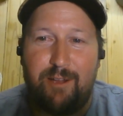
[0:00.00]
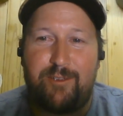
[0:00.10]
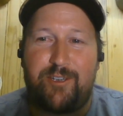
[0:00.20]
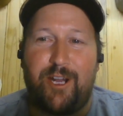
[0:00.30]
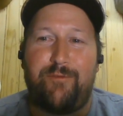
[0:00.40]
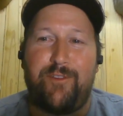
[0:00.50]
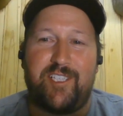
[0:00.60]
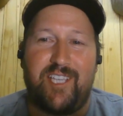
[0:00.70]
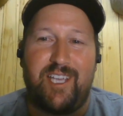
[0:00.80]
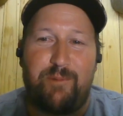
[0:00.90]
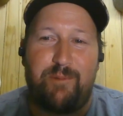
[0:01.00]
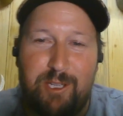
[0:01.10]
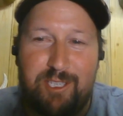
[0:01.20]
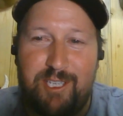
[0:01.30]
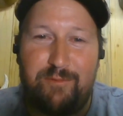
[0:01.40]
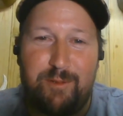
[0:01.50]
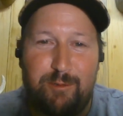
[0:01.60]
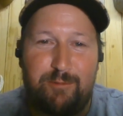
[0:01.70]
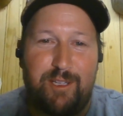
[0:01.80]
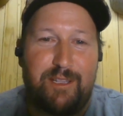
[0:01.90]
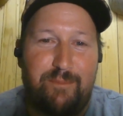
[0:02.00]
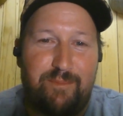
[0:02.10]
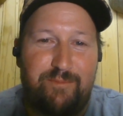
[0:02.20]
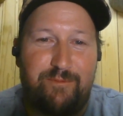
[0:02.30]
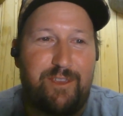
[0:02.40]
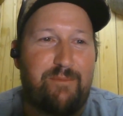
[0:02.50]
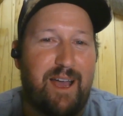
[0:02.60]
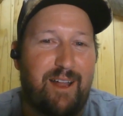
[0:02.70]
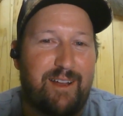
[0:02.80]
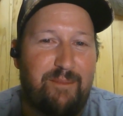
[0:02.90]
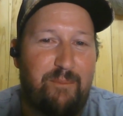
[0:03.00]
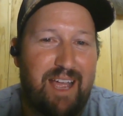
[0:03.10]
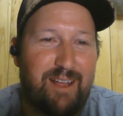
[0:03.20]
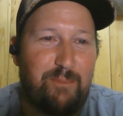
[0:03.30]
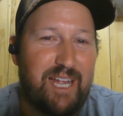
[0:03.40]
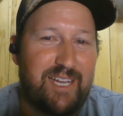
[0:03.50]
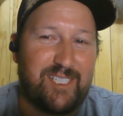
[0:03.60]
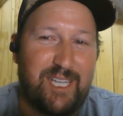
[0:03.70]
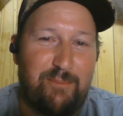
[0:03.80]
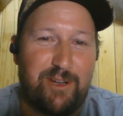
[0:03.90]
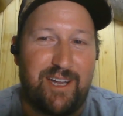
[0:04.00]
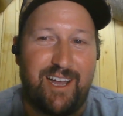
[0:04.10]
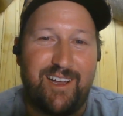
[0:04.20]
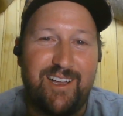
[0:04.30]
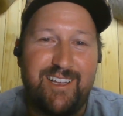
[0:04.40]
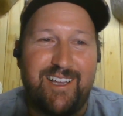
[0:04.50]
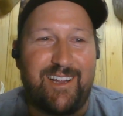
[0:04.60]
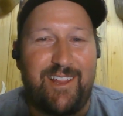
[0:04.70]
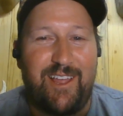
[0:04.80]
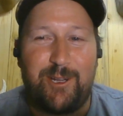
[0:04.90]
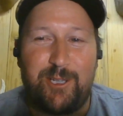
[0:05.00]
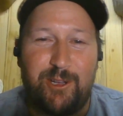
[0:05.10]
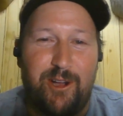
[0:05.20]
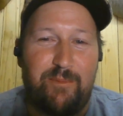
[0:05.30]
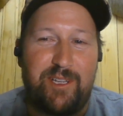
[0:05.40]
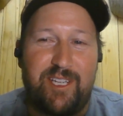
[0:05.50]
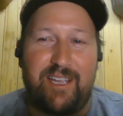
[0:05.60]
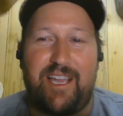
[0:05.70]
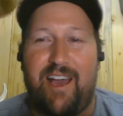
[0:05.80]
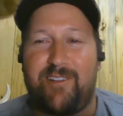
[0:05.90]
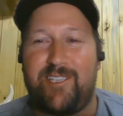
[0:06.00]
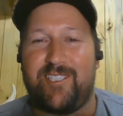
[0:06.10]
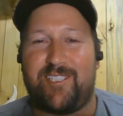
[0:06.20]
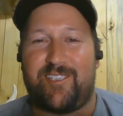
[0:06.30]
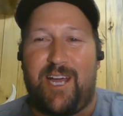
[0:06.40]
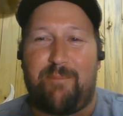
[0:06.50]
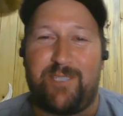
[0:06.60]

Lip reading: Trophy zebra. What's the difference between the female and the male bloody zebra now? And the oaks are commenting, counting stripes